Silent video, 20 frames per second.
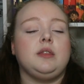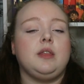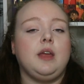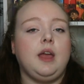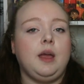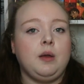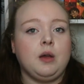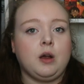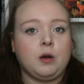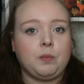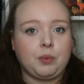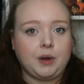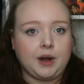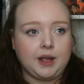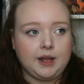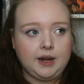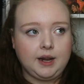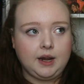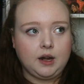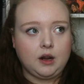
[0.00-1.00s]
They are
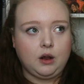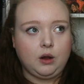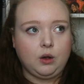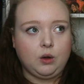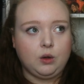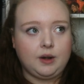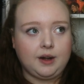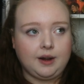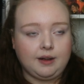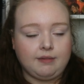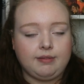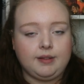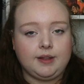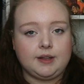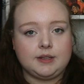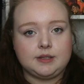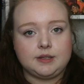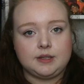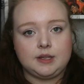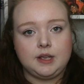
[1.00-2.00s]
bringing it out on
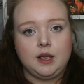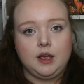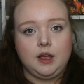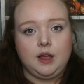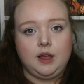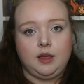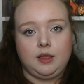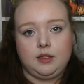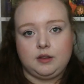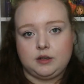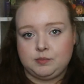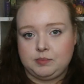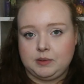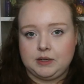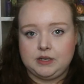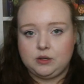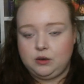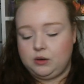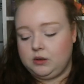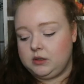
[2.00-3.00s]
Netflix and there's
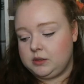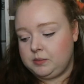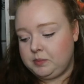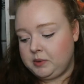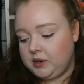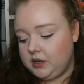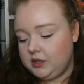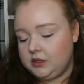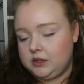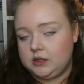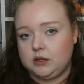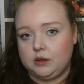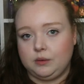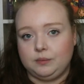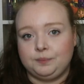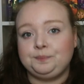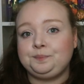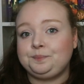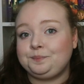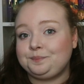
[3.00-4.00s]
been talks about it, so